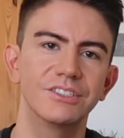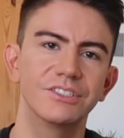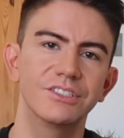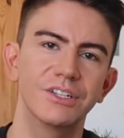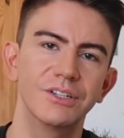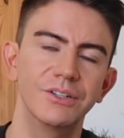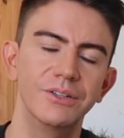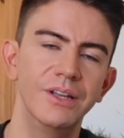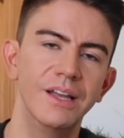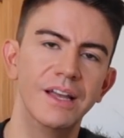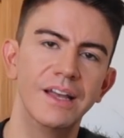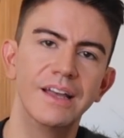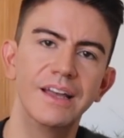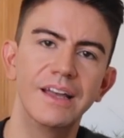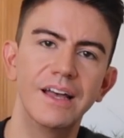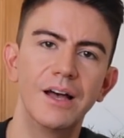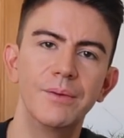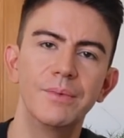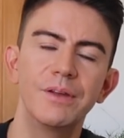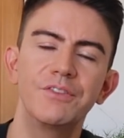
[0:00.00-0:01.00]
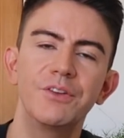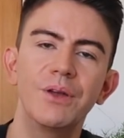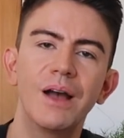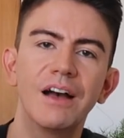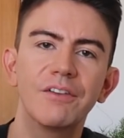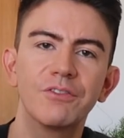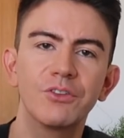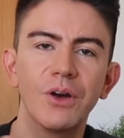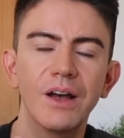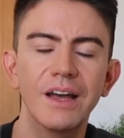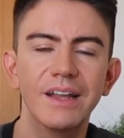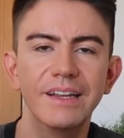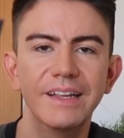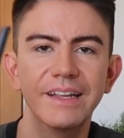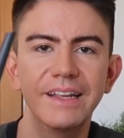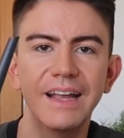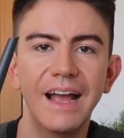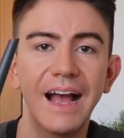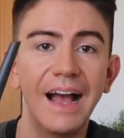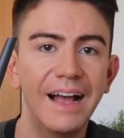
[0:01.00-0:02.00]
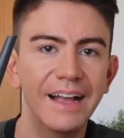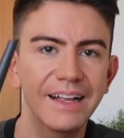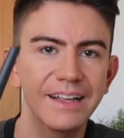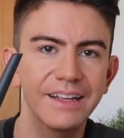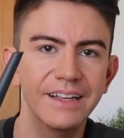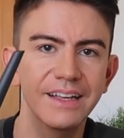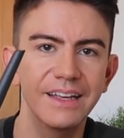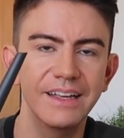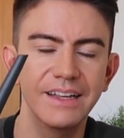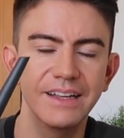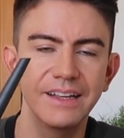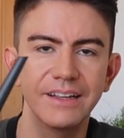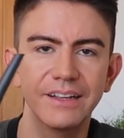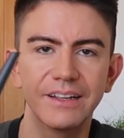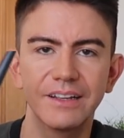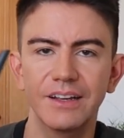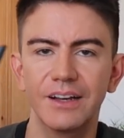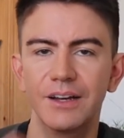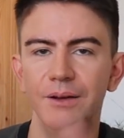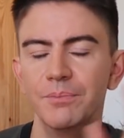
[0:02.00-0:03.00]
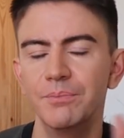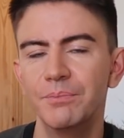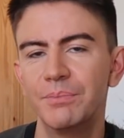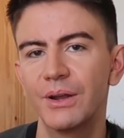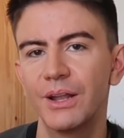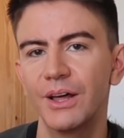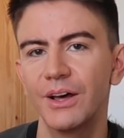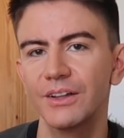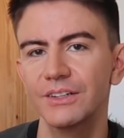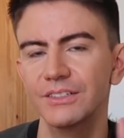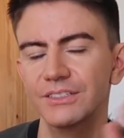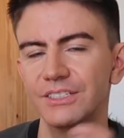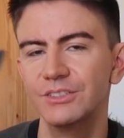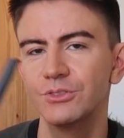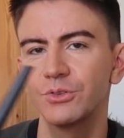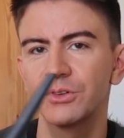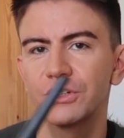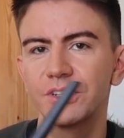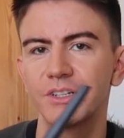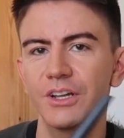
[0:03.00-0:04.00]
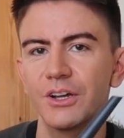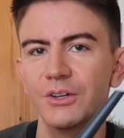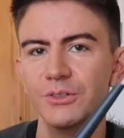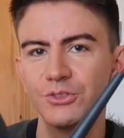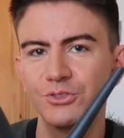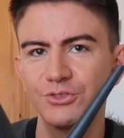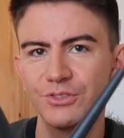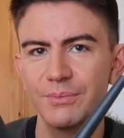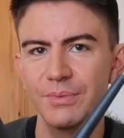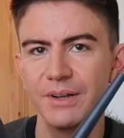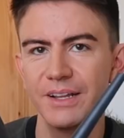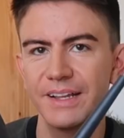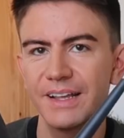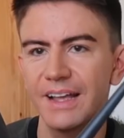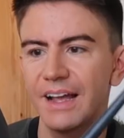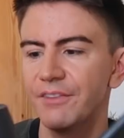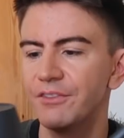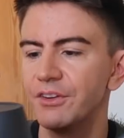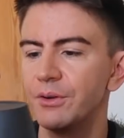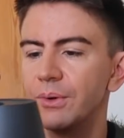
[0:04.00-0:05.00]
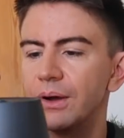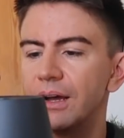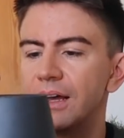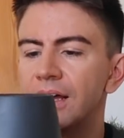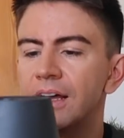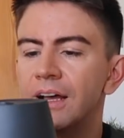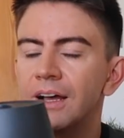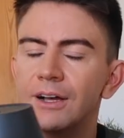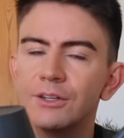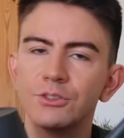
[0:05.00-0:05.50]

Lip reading: So if you have got any hanging plants, it's not going to go dribbling everywhere.